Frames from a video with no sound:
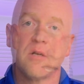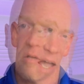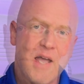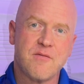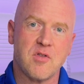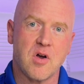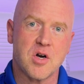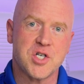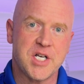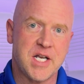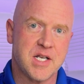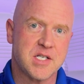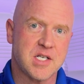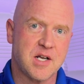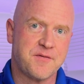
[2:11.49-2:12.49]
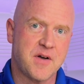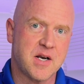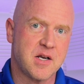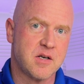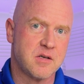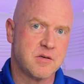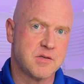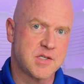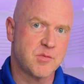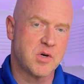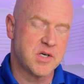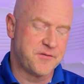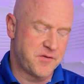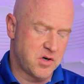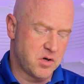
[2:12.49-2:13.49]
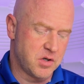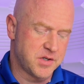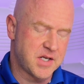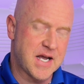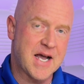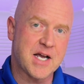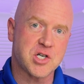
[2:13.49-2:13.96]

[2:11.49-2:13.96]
I have large hands and I find it somewhat difficult to